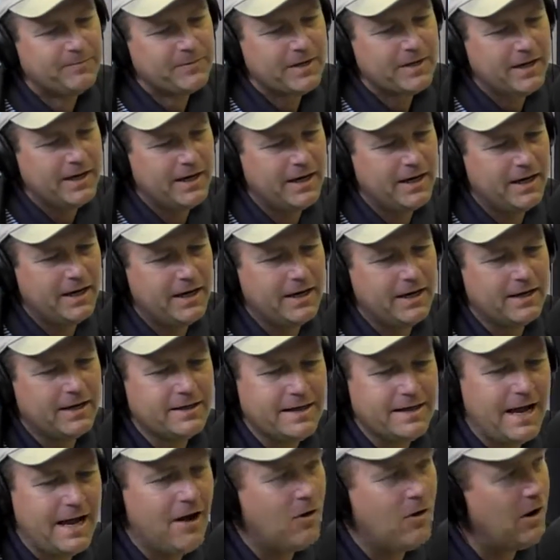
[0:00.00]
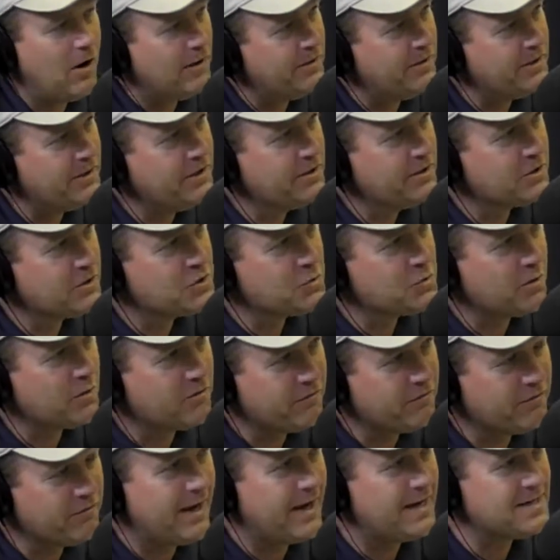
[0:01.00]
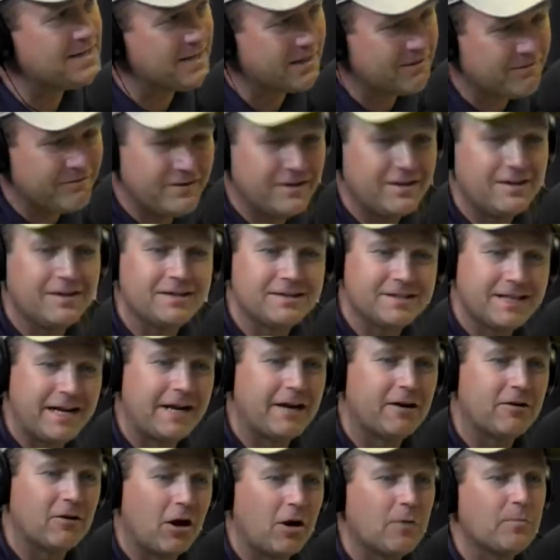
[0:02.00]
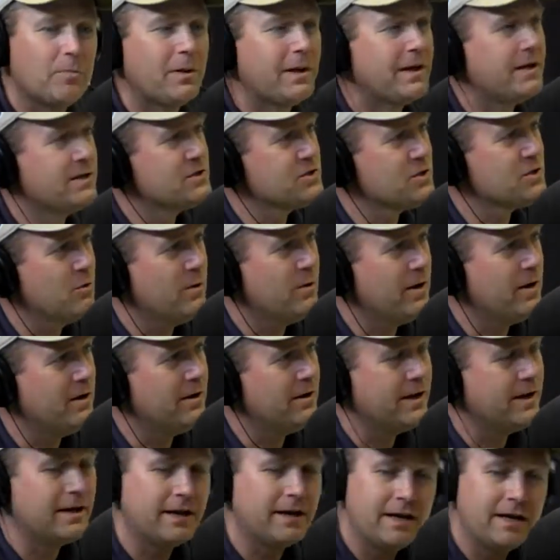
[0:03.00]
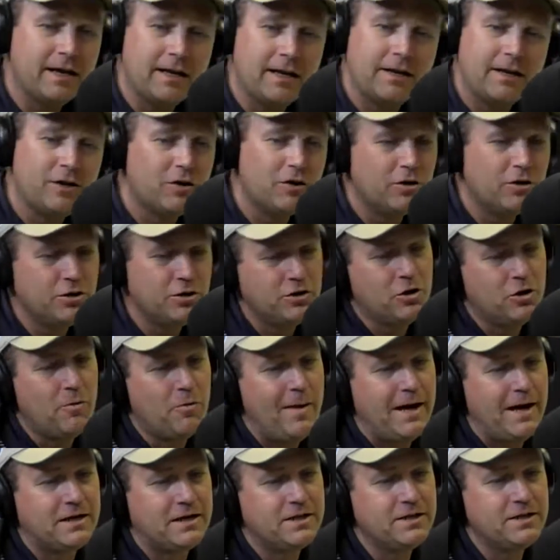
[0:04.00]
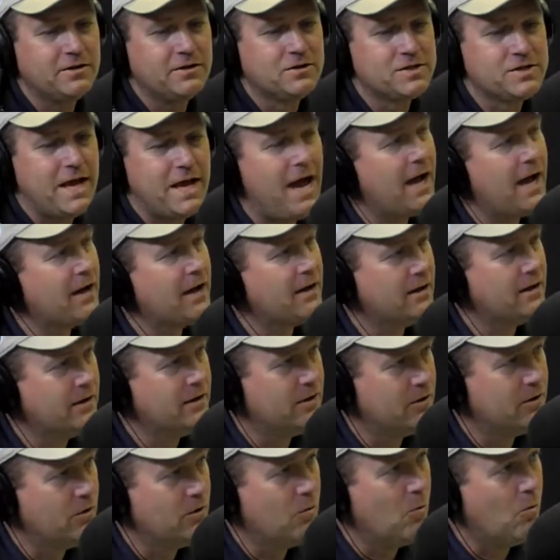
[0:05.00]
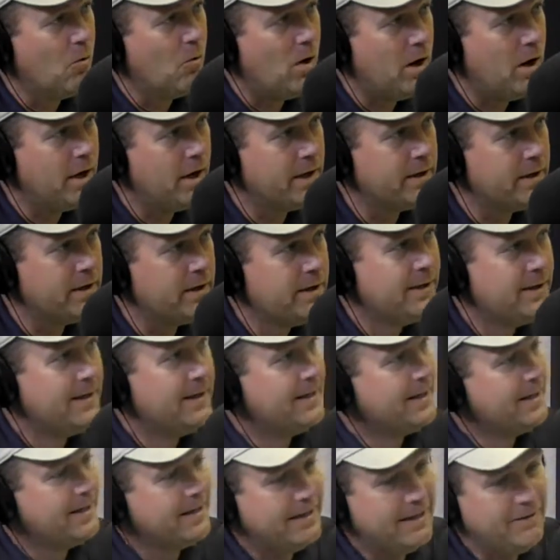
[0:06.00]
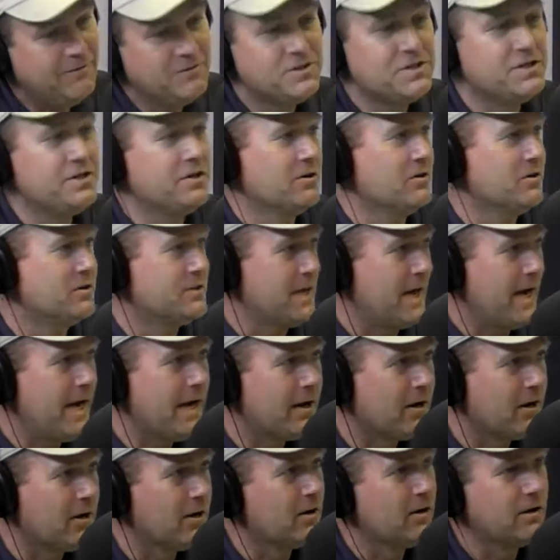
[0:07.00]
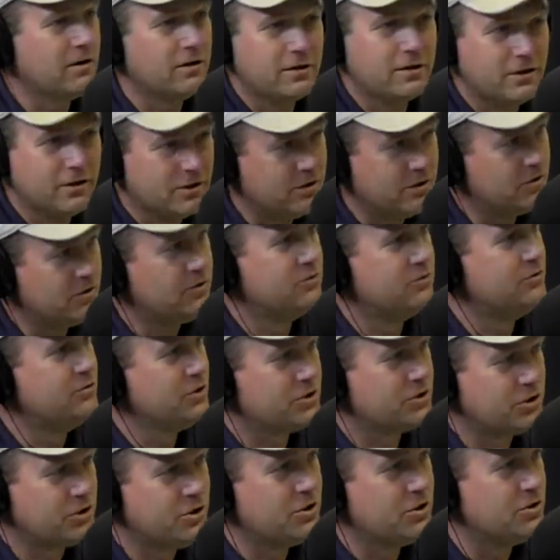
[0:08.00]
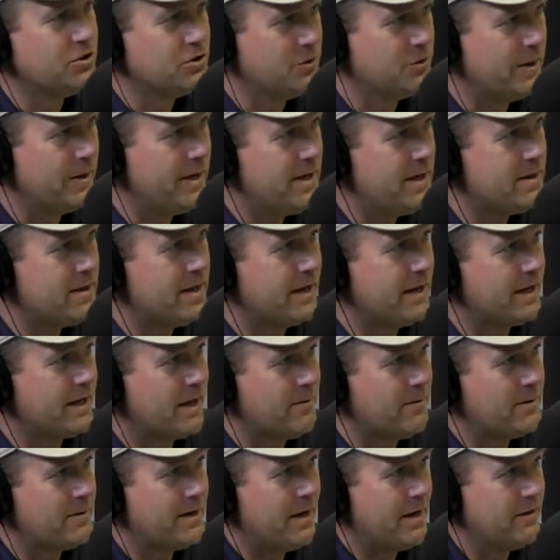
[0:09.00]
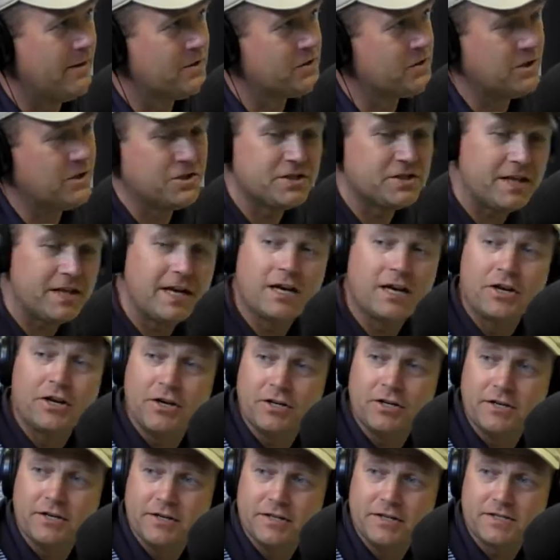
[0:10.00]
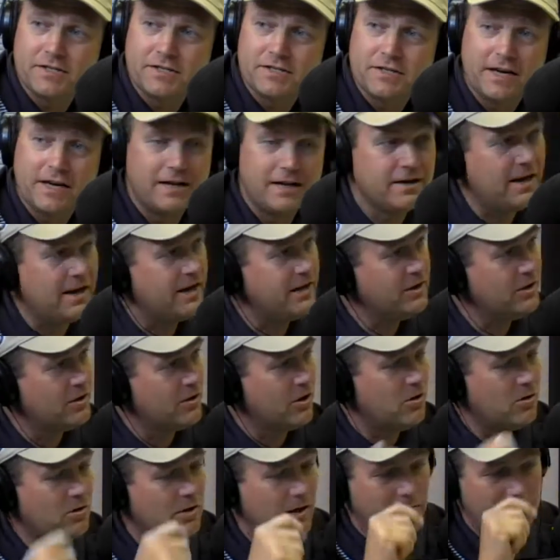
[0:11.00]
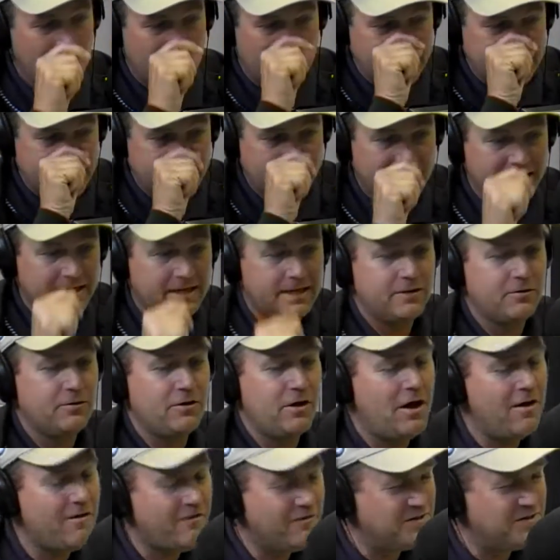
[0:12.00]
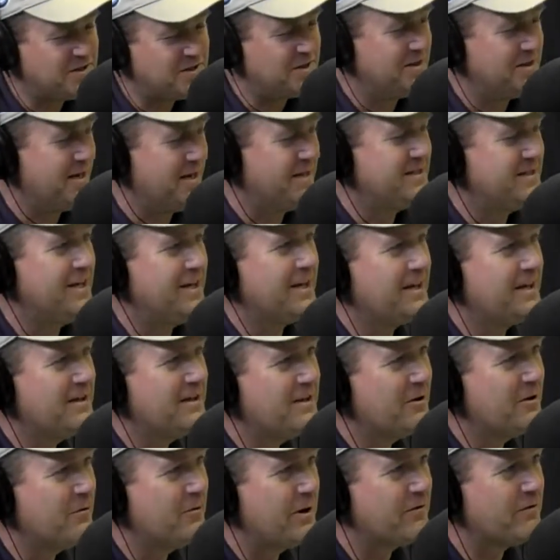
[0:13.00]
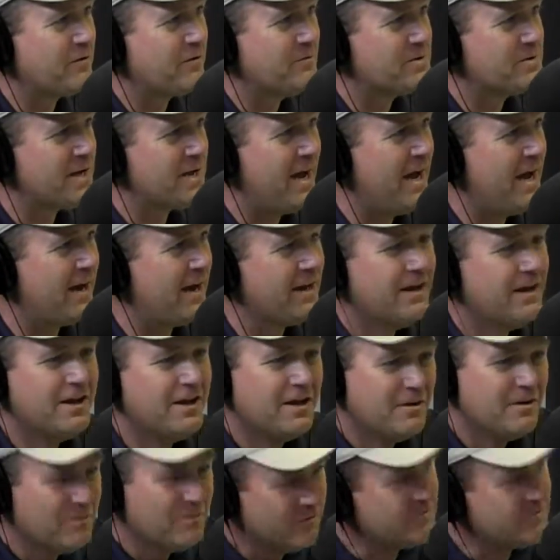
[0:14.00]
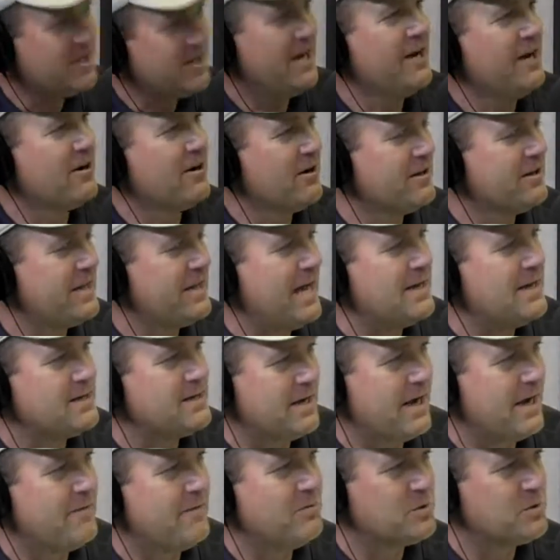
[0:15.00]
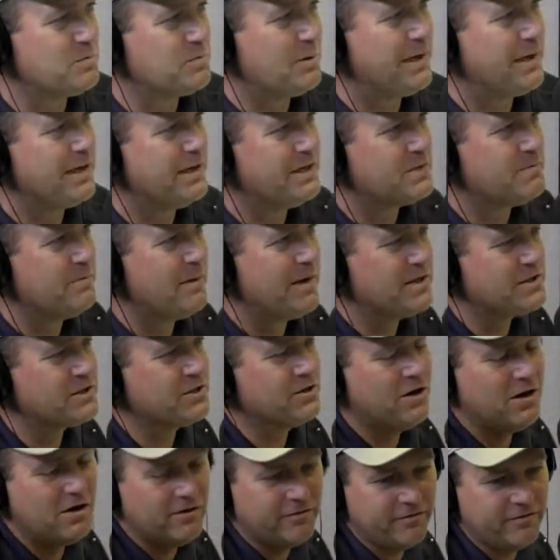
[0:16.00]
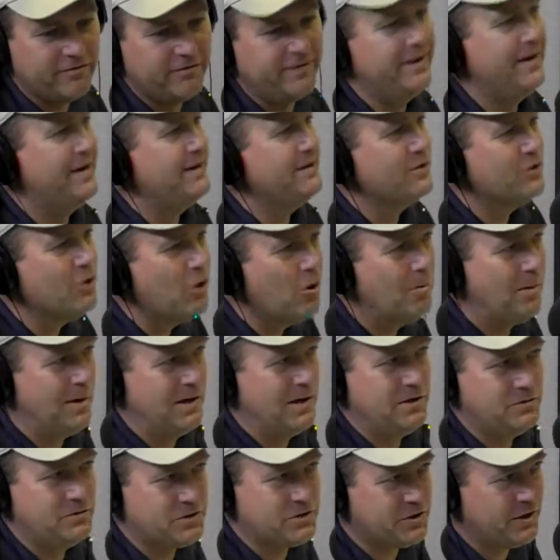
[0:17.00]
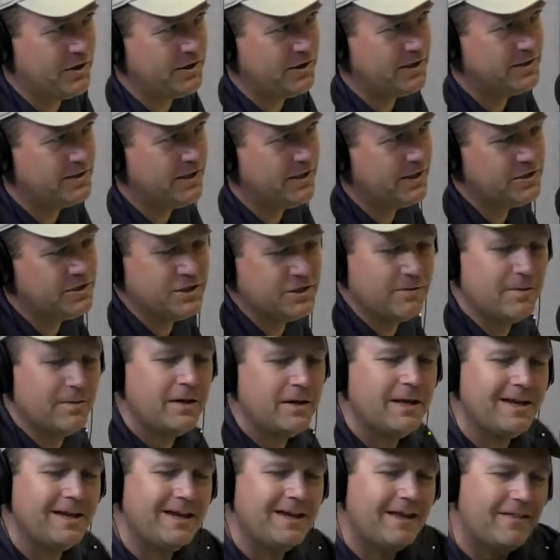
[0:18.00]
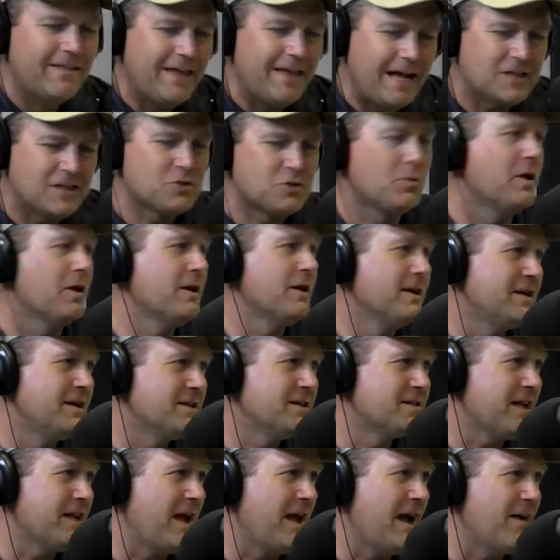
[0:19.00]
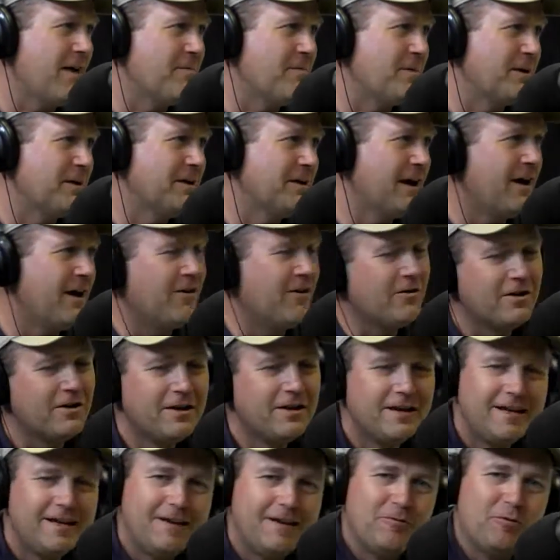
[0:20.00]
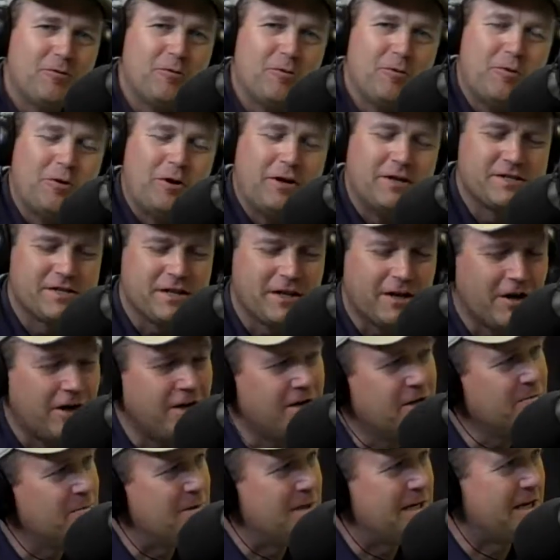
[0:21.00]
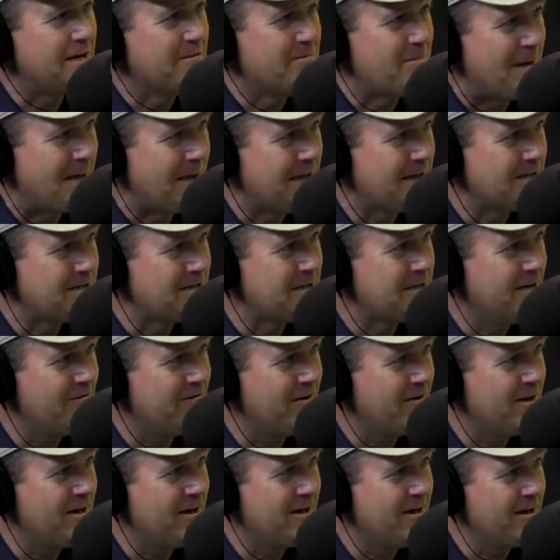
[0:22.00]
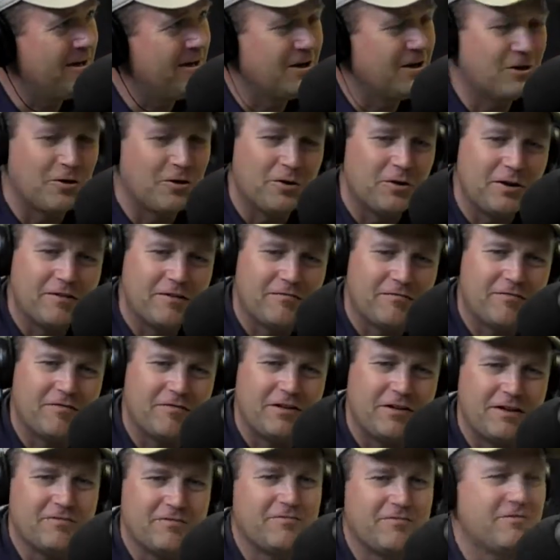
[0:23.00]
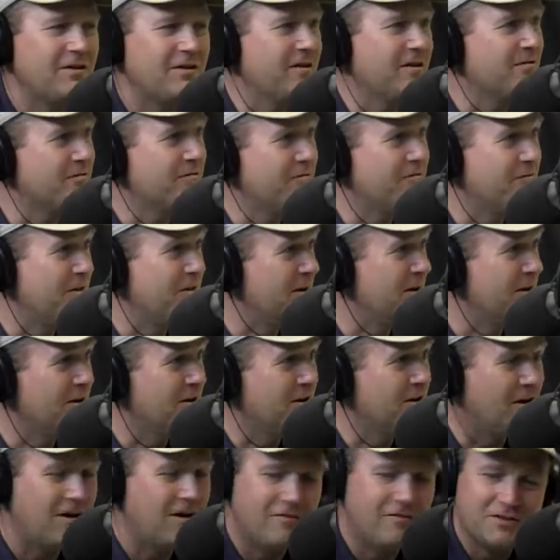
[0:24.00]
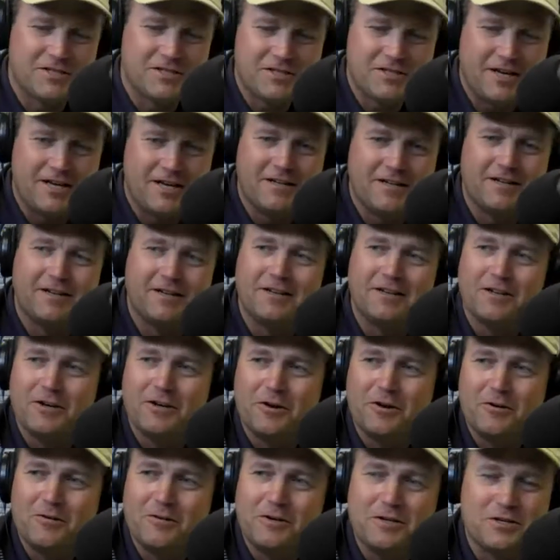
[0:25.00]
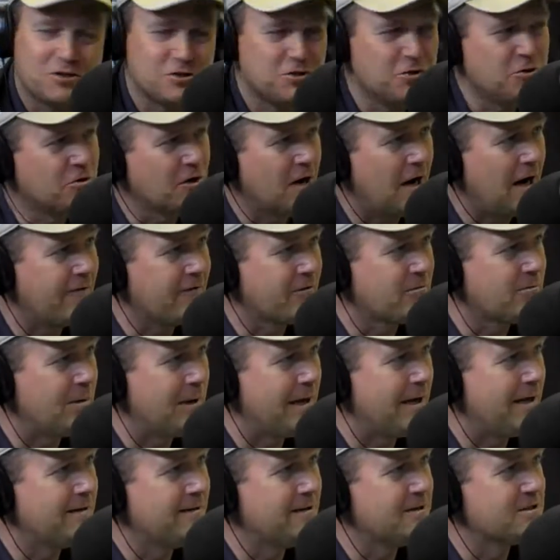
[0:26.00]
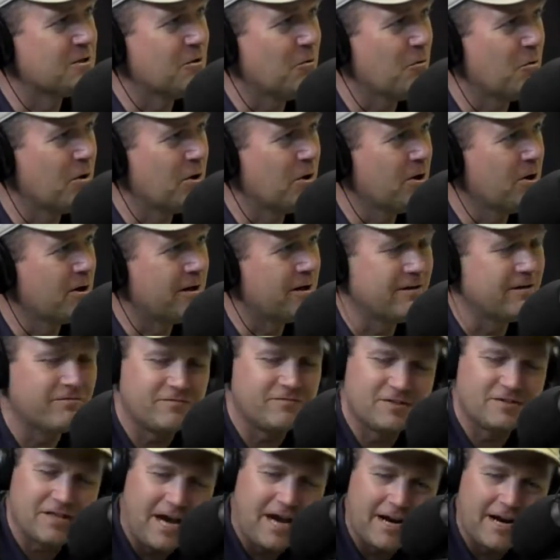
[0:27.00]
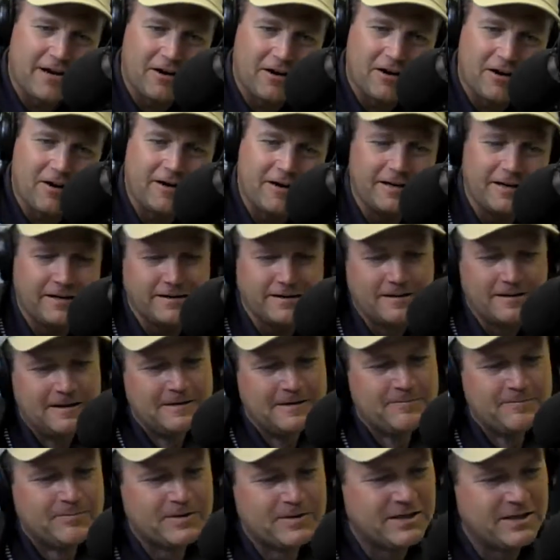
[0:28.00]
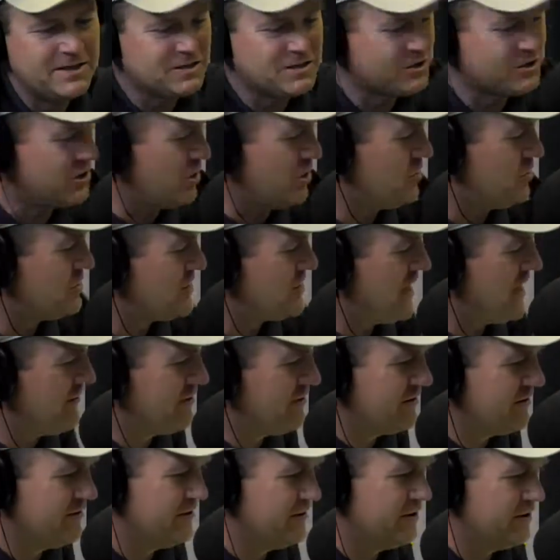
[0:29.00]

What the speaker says: Now, on the years where guys like Phil and Tiger aren't playing so well, and again, you go back to the year Zach, won, that was a year Tiger just couldn't do anything coming down the stretch. Thank goodness. And I'm obviously not taking anything away from Zach. If Tiger at that time was playing his best golf, nobody was going to touch him. That's what needs to happen. Now, is it going to be compelling TV? If Phil all of a sudden, his two-driver plan doesn't work, if Tiger and his coach haven't,